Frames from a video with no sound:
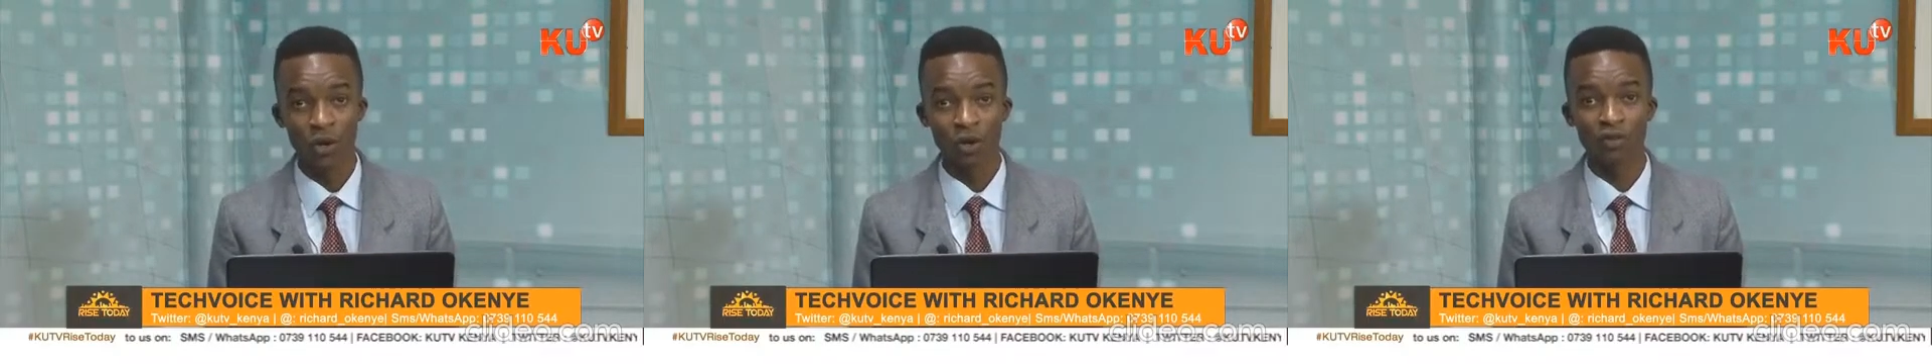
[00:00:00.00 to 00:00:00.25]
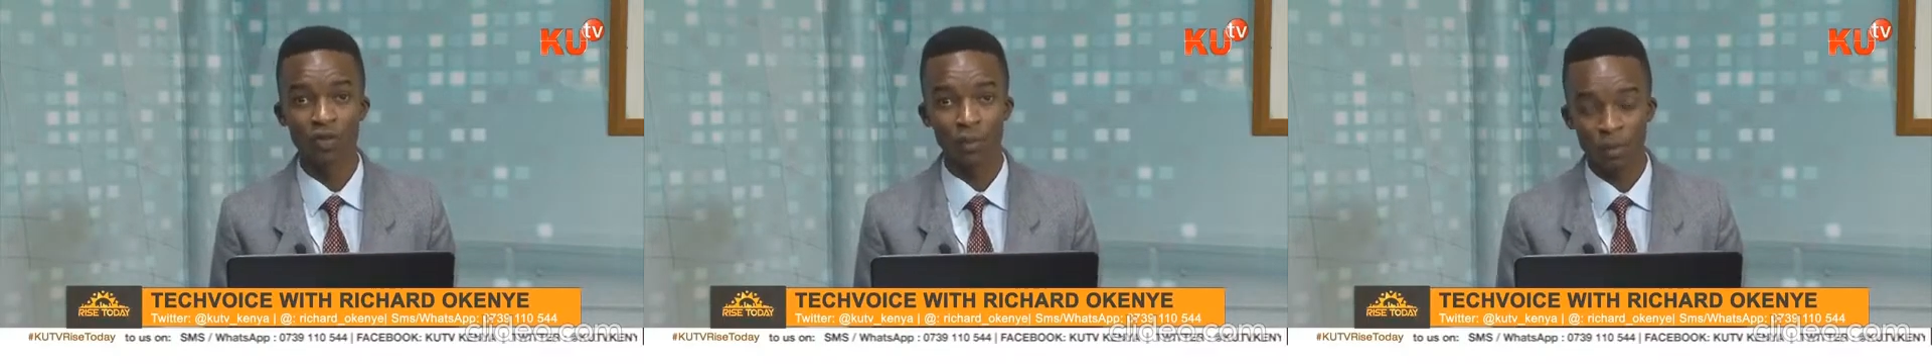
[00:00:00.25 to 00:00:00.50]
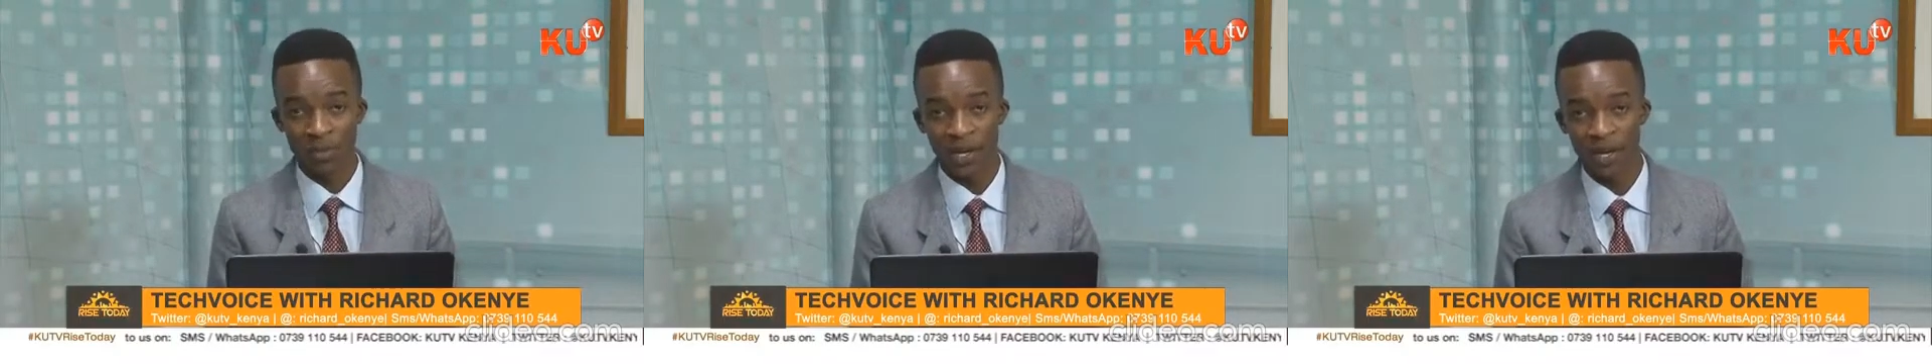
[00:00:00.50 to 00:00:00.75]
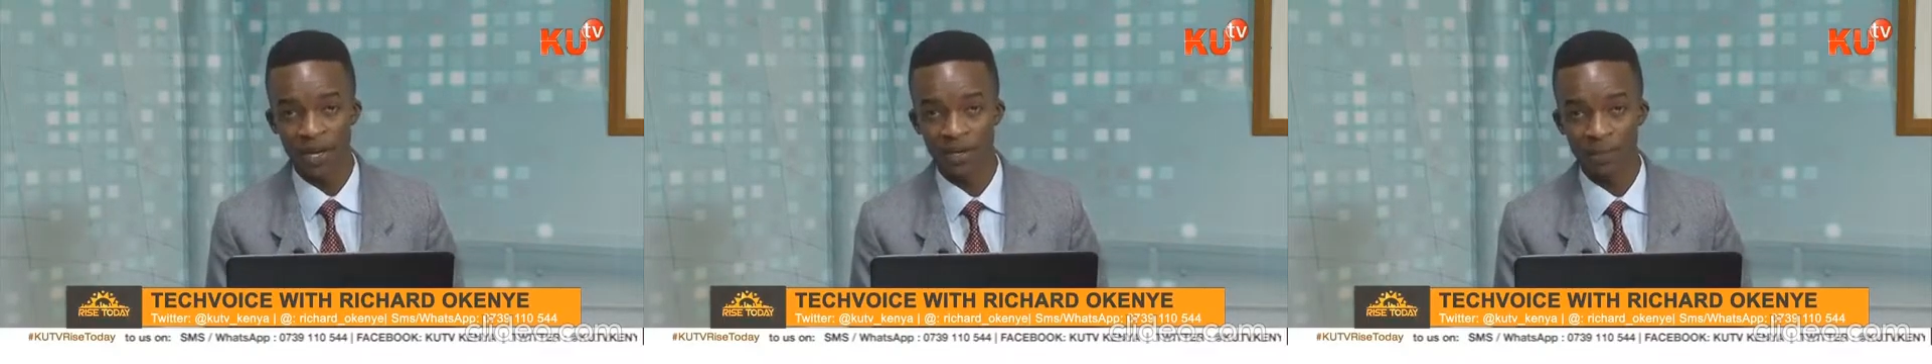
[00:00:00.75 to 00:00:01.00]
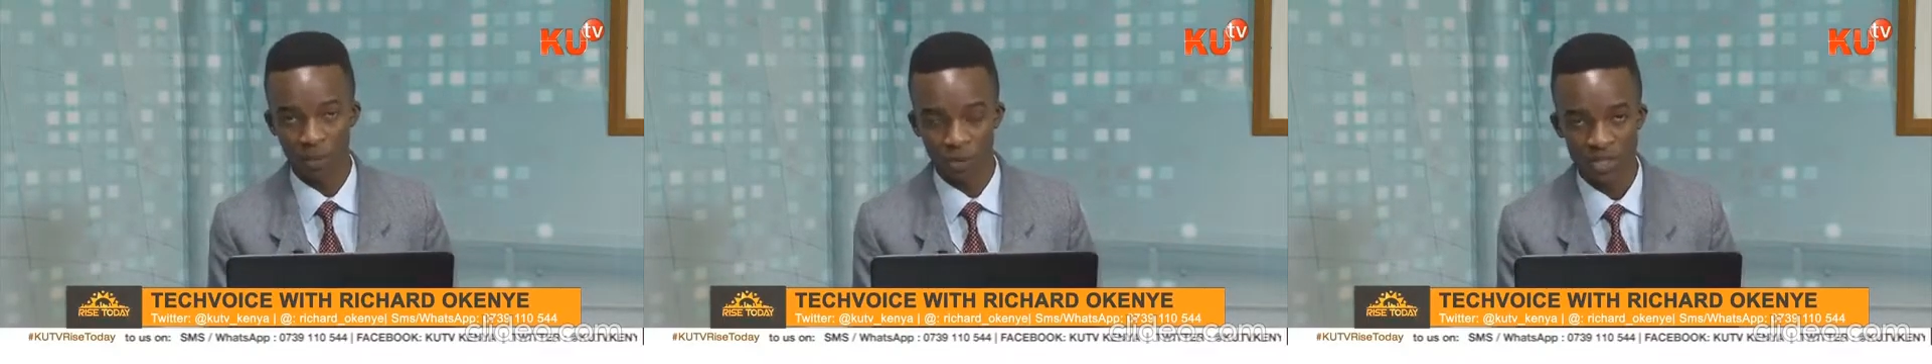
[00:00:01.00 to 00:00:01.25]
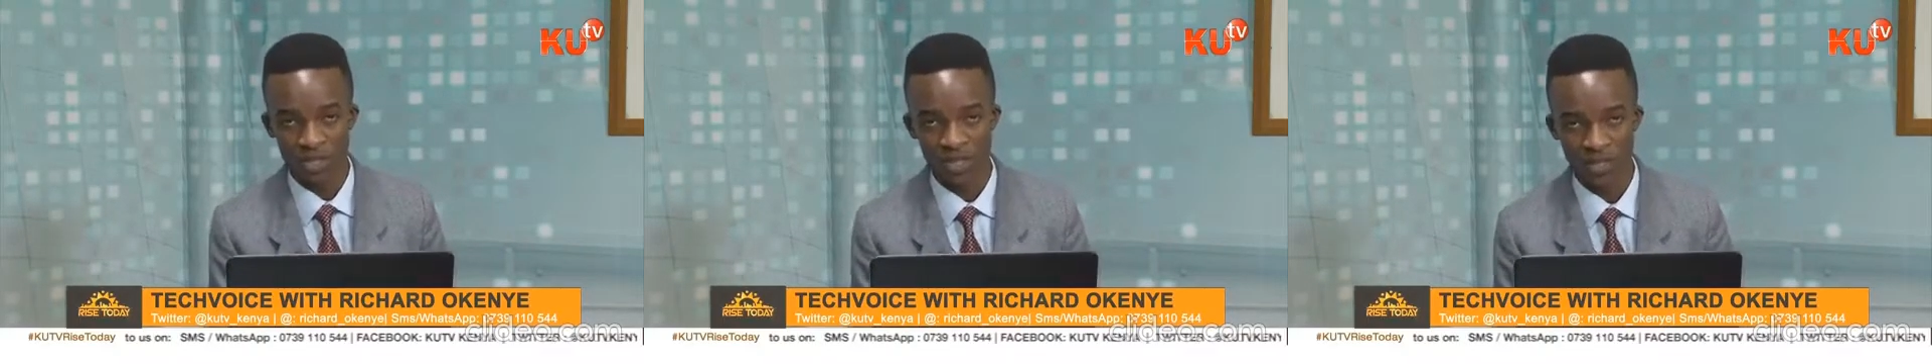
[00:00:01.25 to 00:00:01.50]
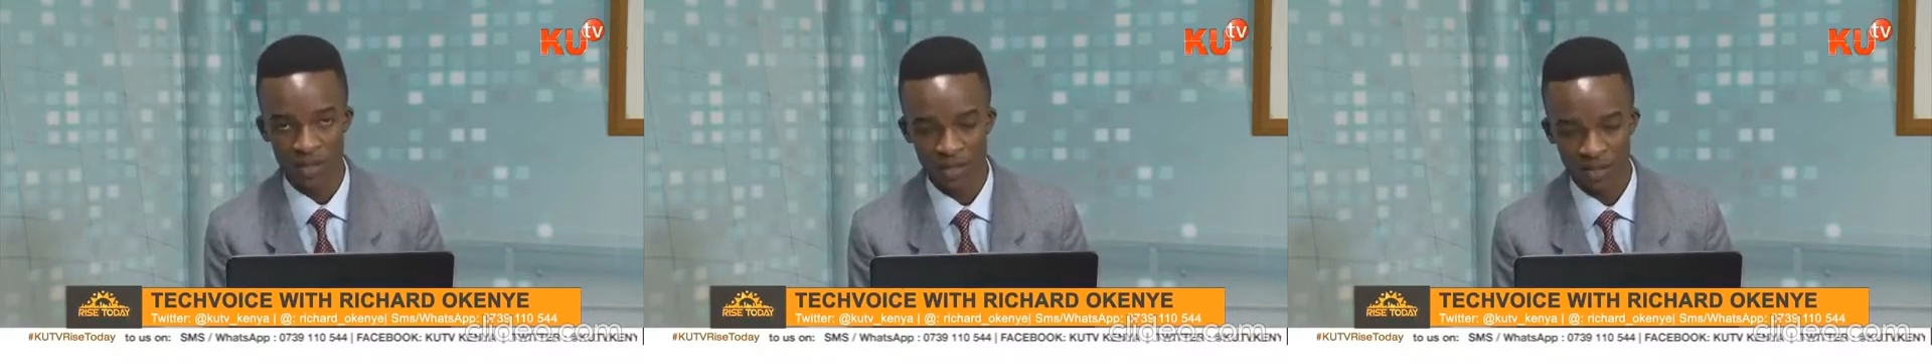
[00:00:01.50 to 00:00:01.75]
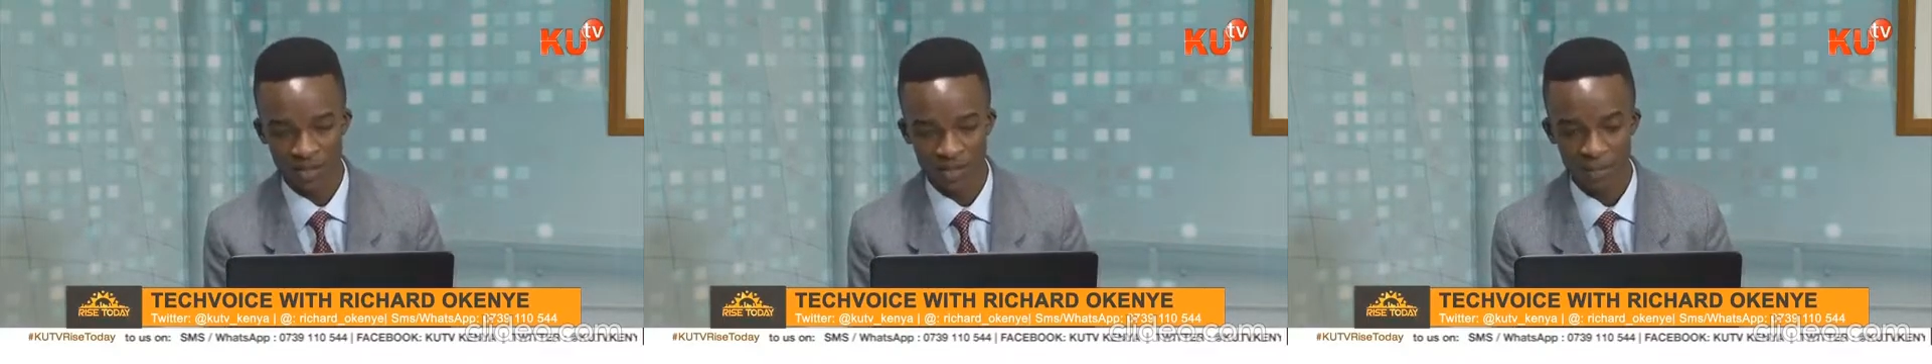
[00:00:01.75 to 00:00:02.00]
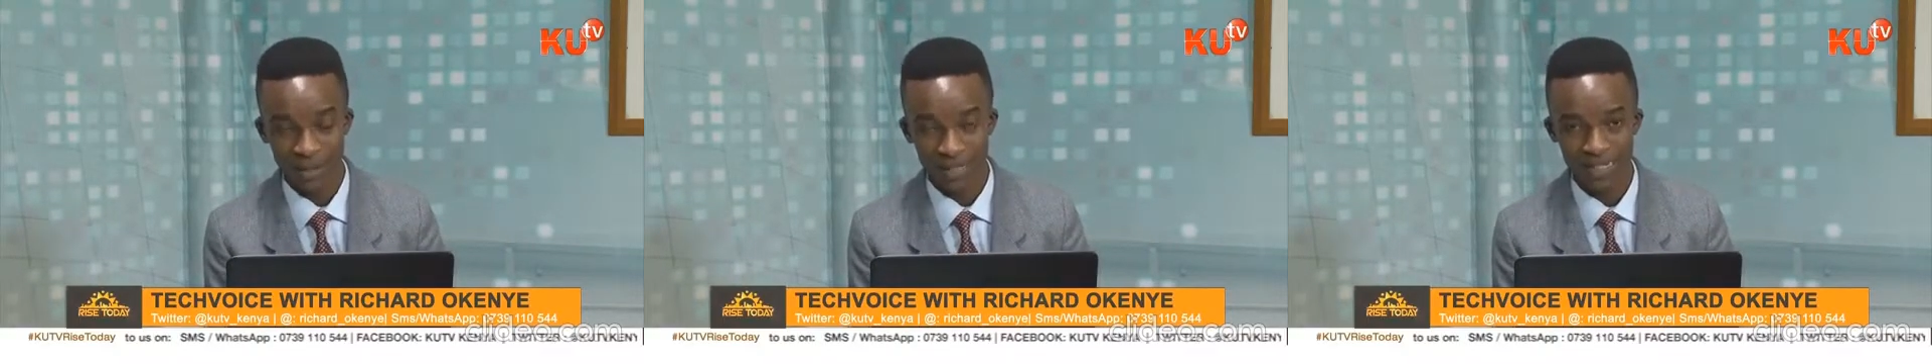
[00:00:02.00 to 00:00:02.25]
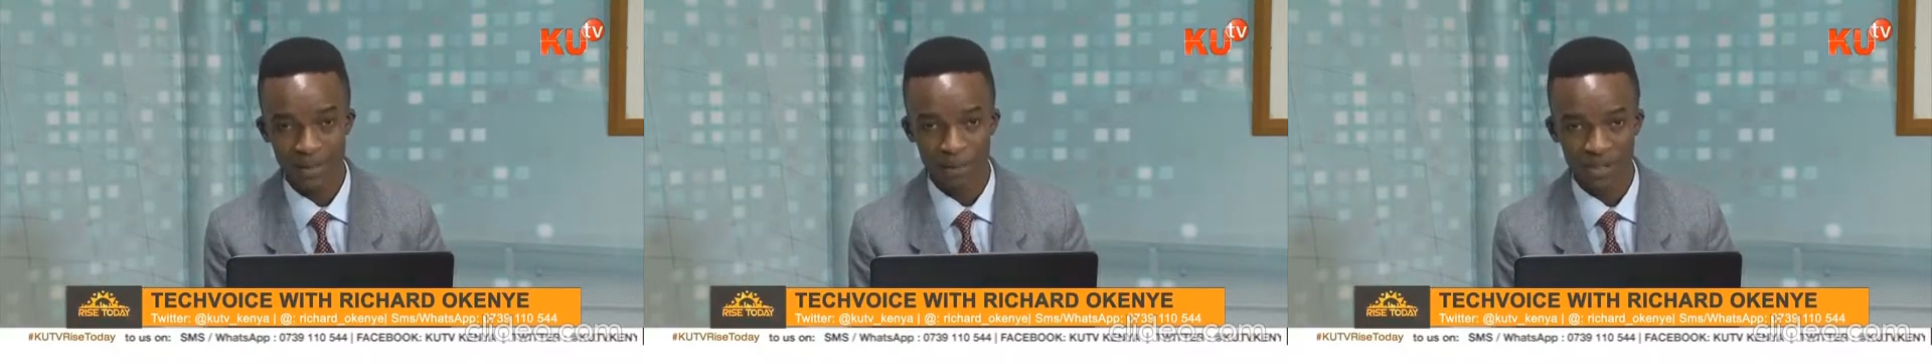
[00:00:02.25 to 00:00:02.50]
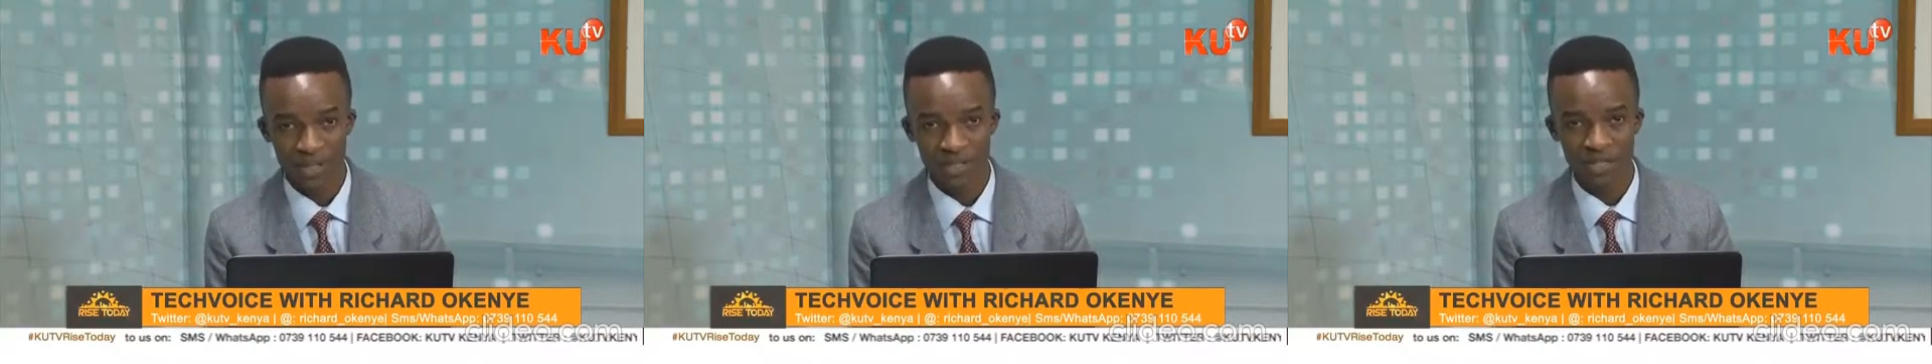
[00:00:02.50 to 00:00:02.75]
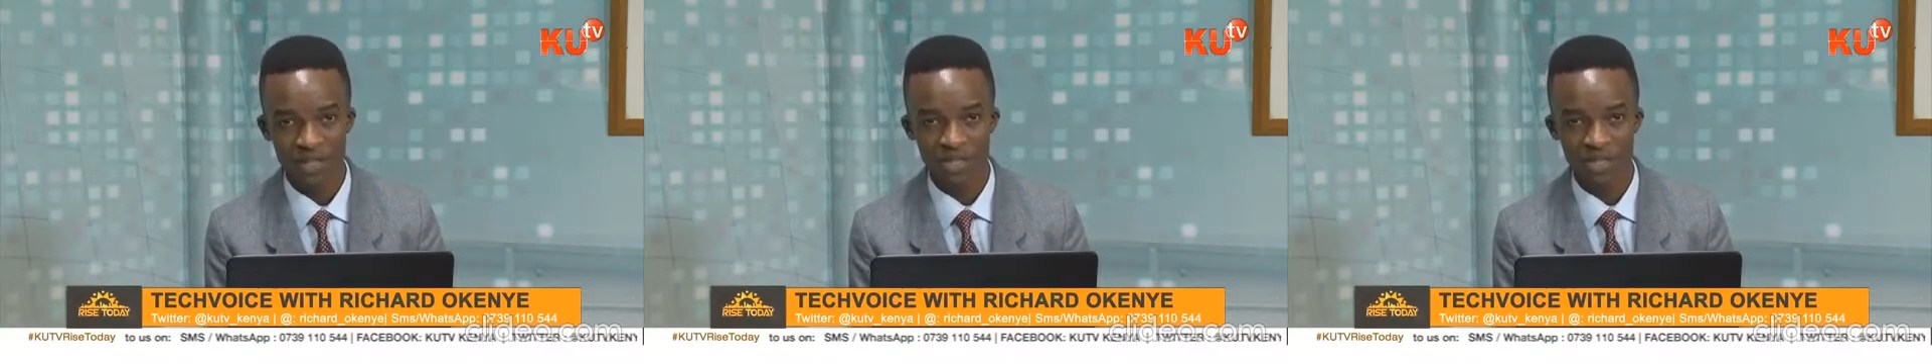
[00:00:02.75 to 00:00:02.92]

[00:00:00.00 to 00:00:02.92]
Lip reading: of the BBI report yesterday. That is the Building Bridges